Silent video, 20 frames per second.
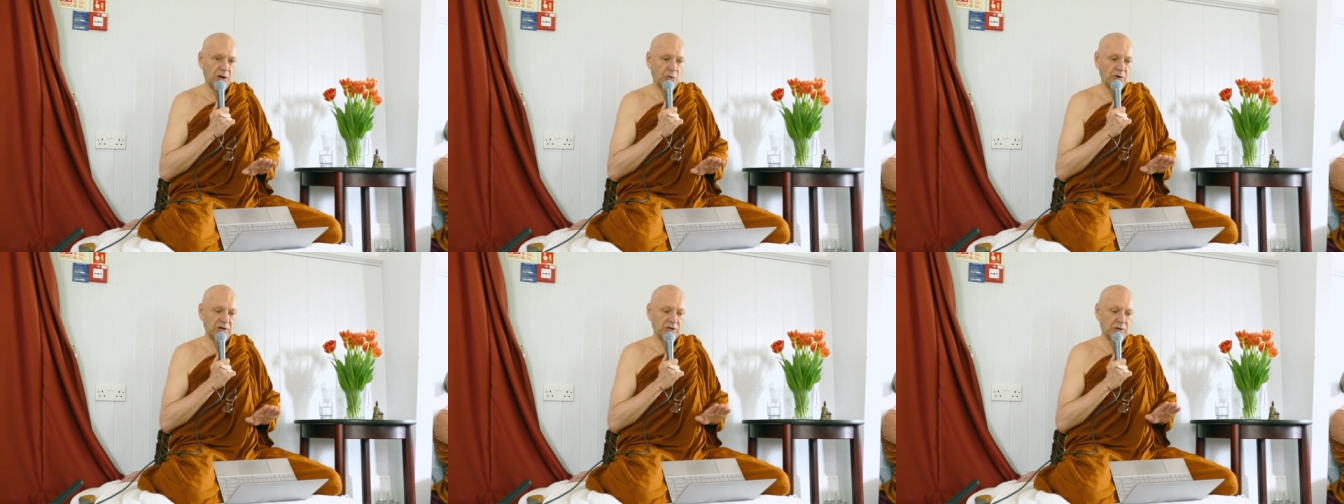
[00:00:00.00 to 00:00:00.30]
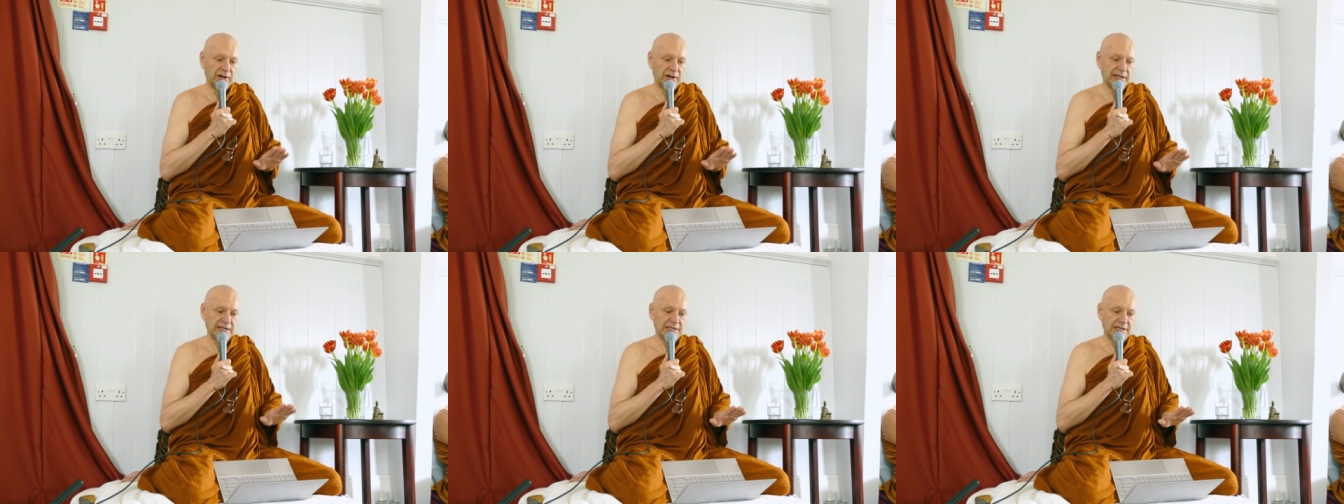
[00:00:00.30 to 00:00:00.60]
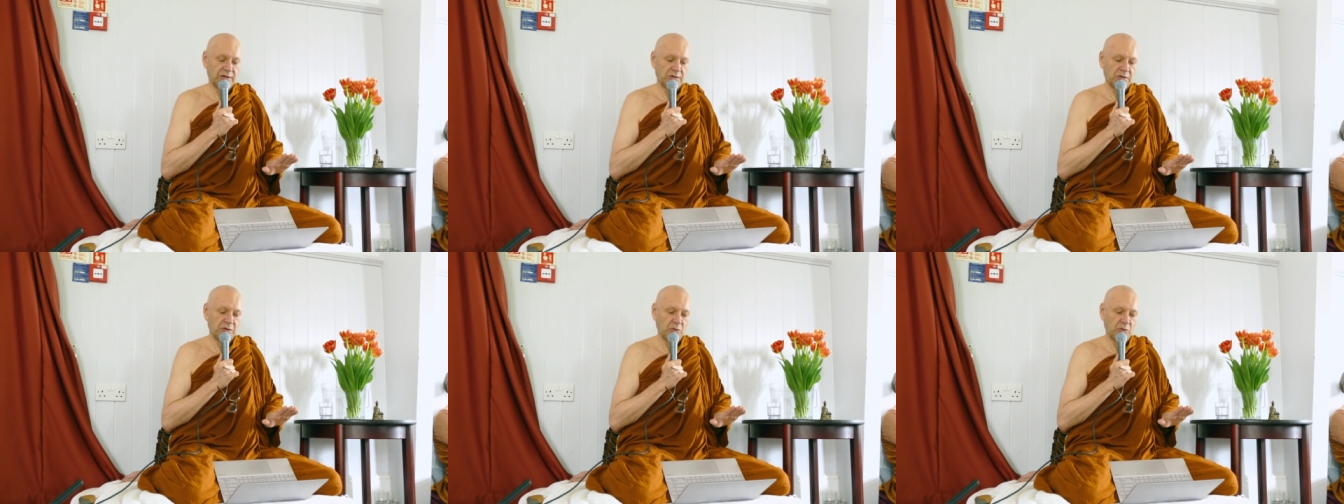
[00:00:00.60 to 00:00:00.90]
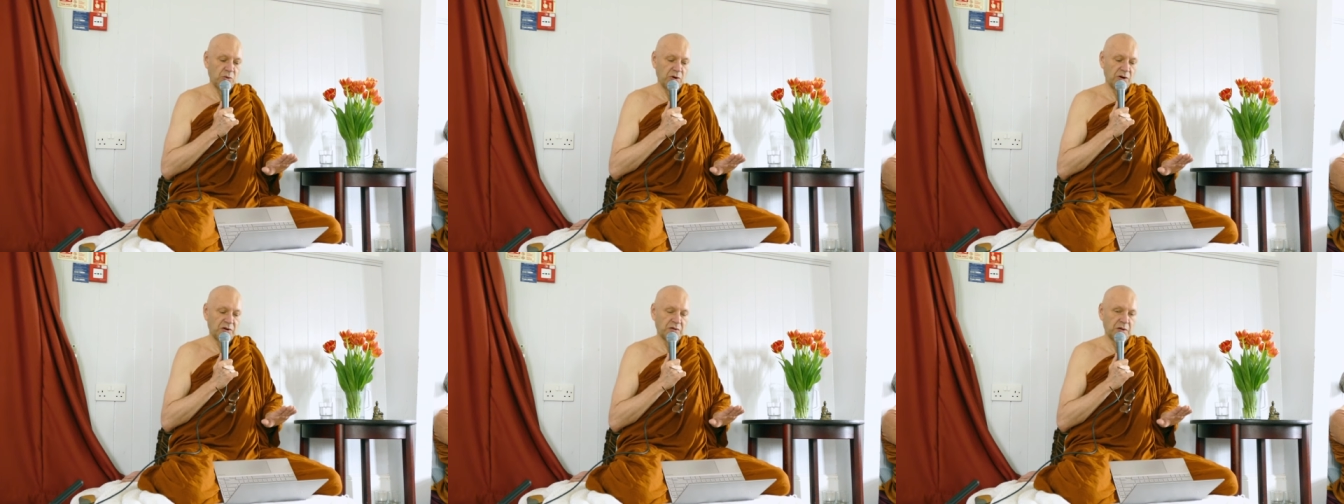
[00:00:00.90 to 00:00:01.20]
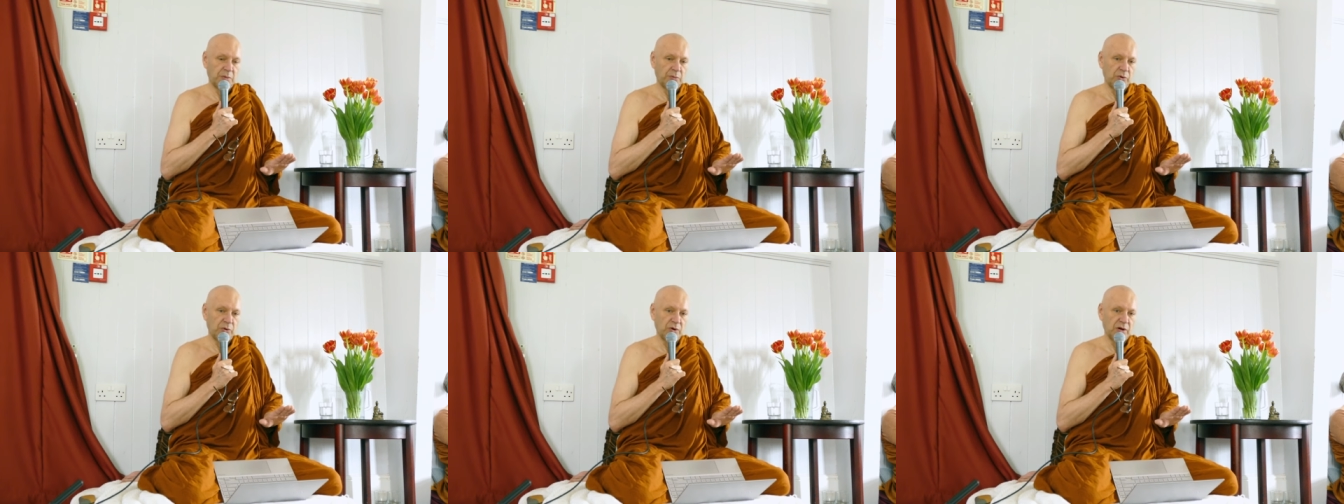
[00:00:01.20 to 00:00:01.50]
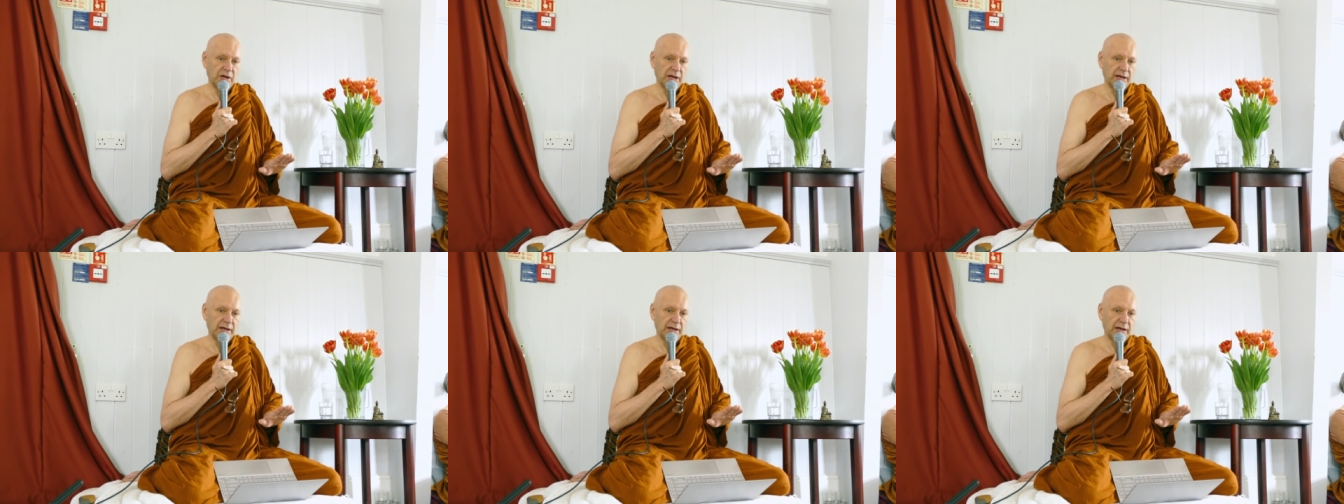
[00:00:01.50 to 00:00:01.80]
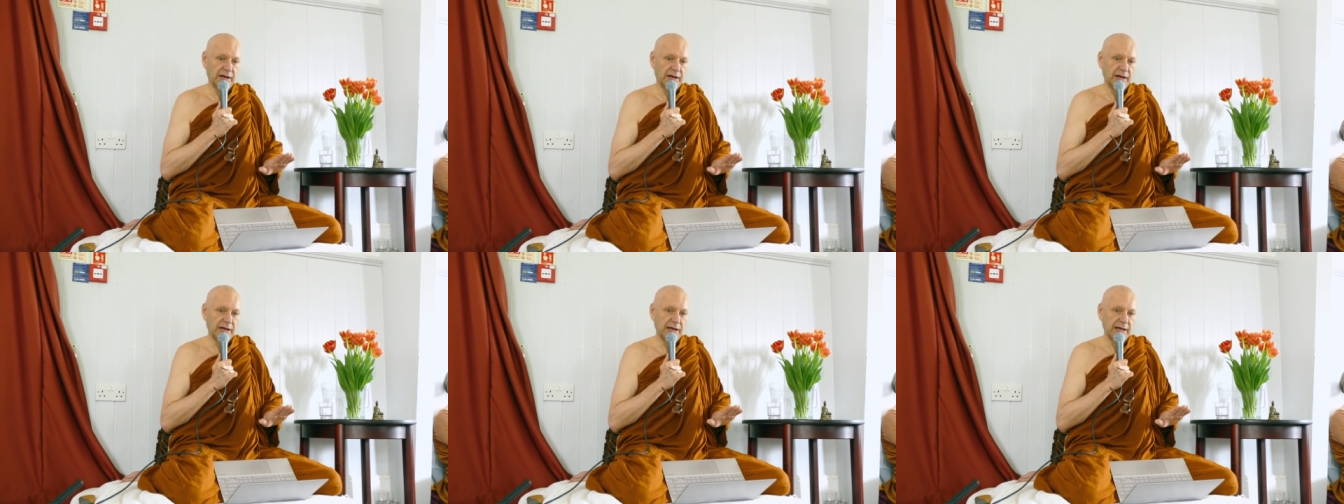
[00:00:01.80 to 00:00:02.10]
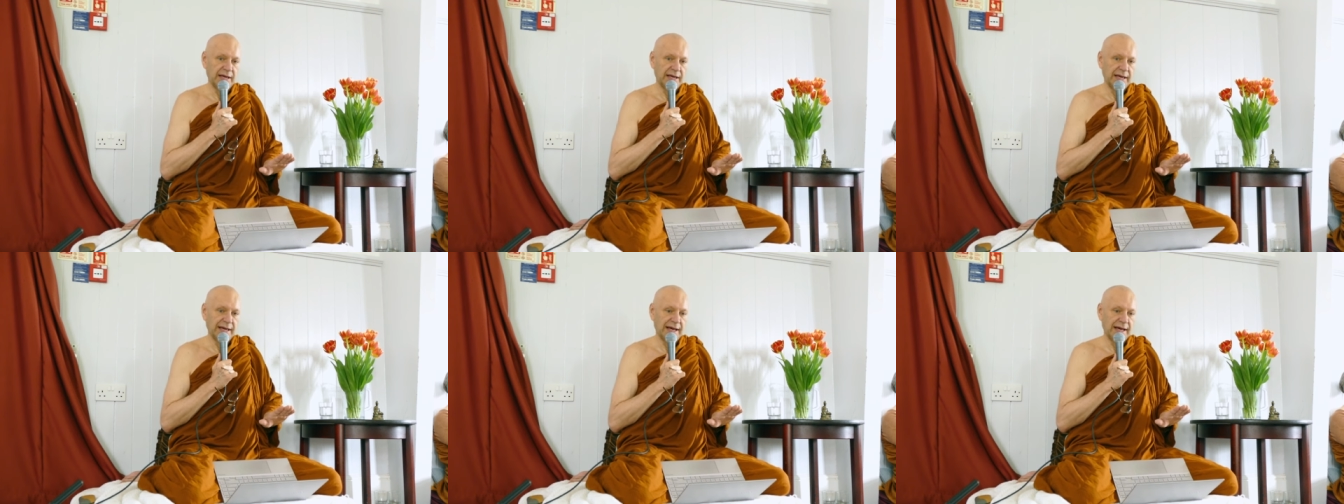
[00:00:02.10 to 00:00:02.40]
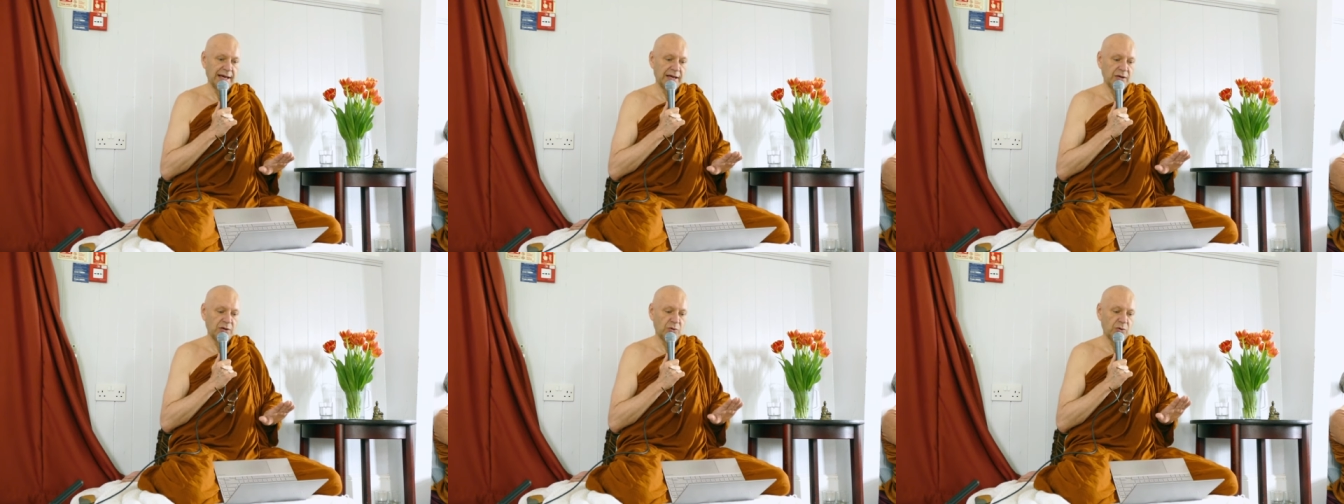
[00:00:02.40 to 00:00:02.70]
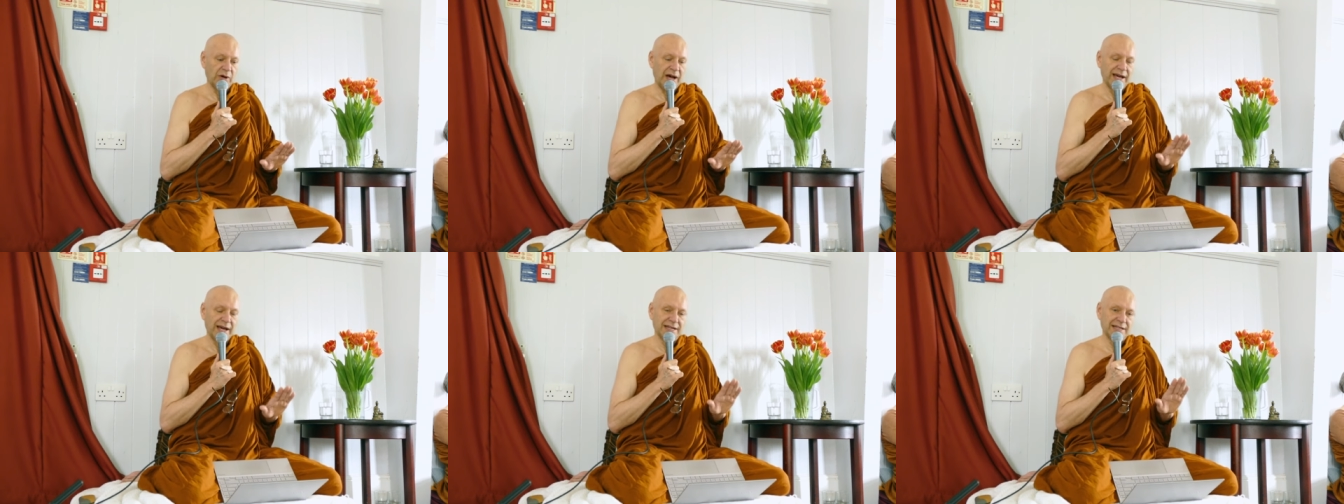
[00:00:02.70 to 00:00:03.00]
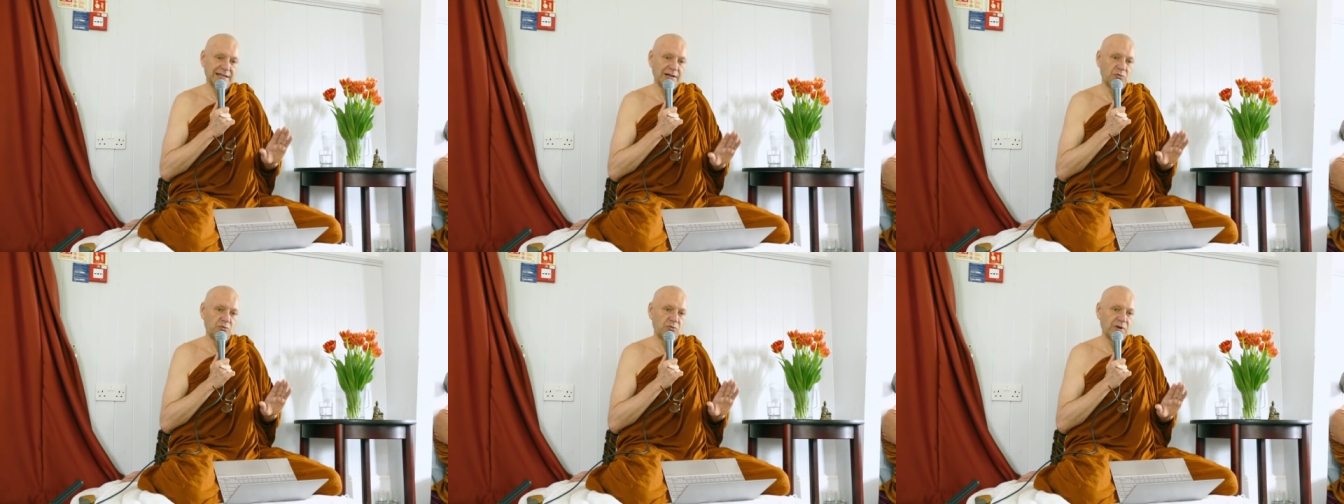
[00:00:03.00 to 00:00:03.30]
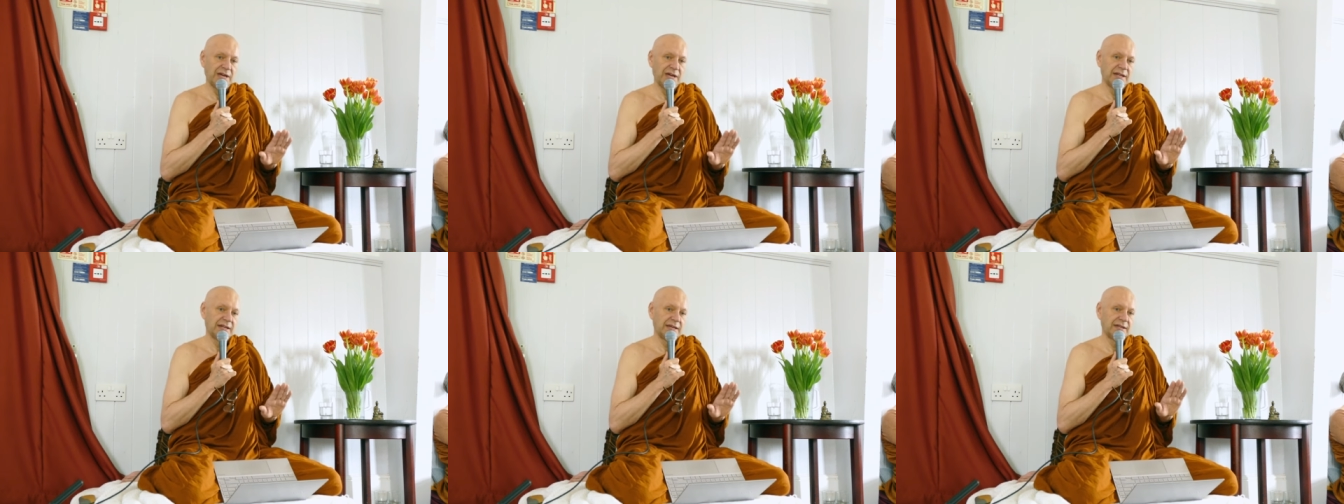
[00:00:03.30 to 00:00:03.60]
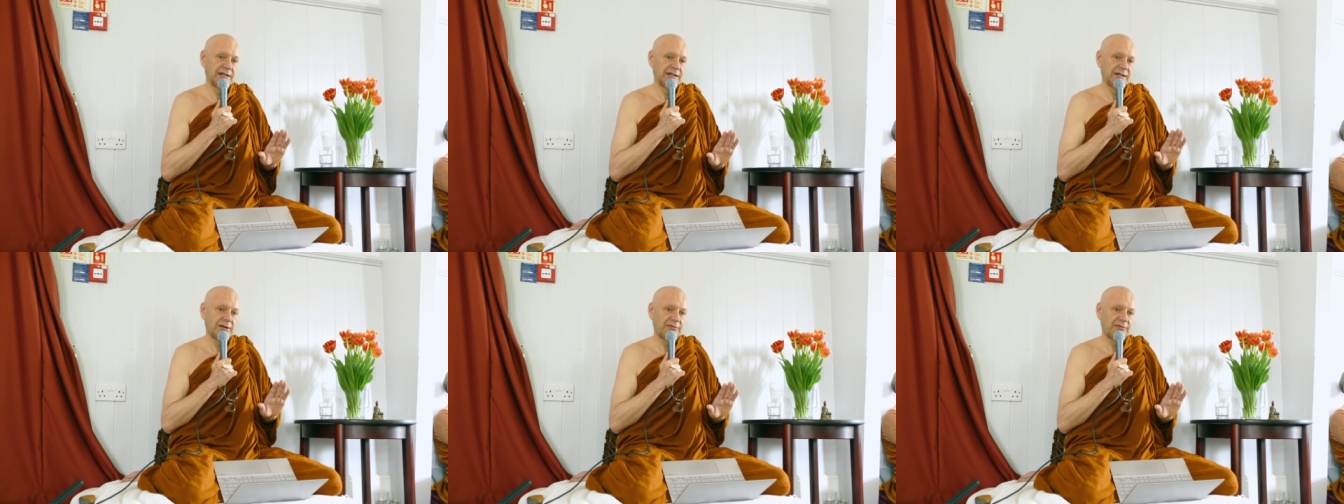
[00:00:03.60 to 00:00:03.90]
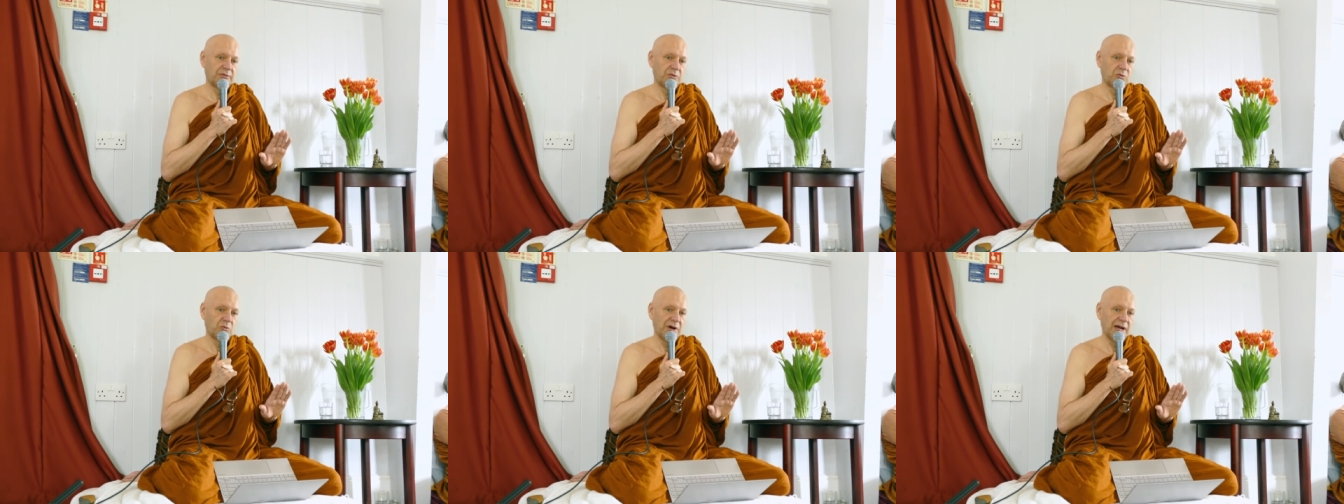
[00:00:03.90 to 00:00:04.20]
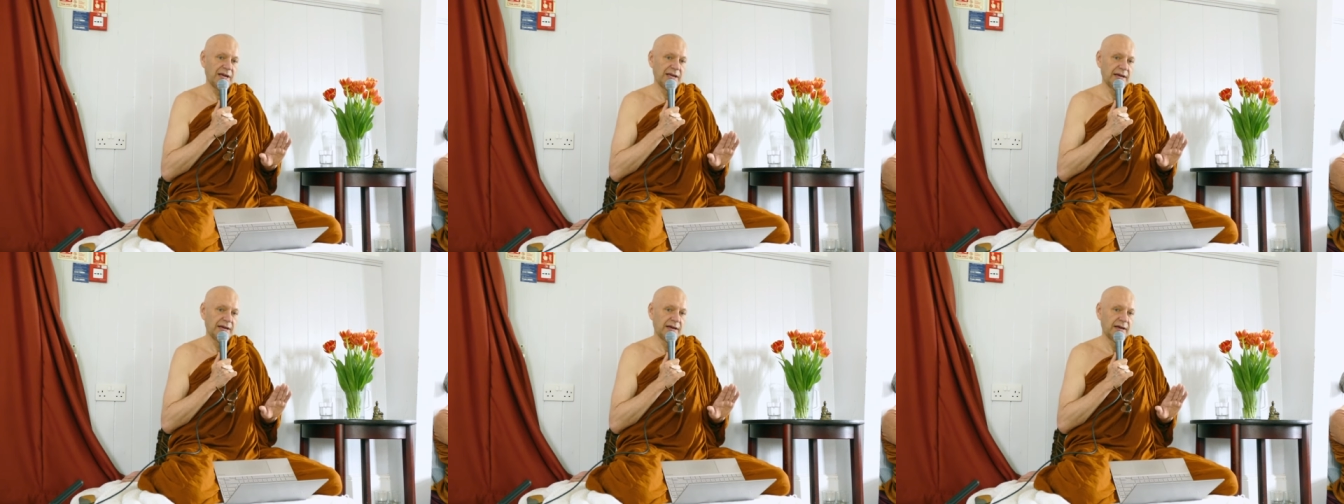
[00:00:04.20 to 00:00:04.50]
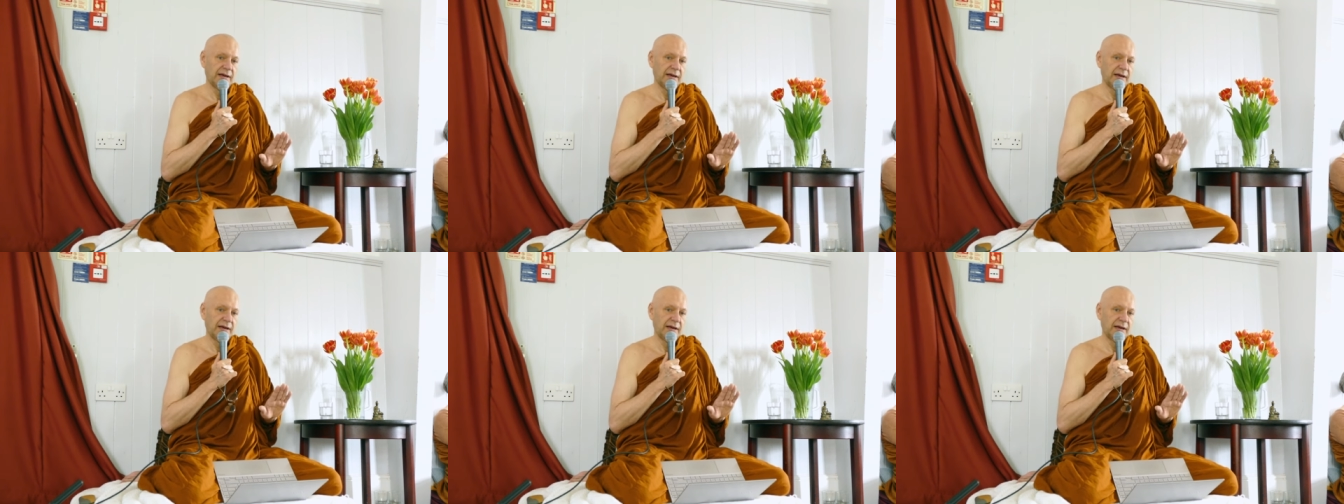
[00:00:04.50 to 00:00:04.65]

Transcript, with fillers: when you listen to the word of the Buddha, yeah, you actually read it in a different way.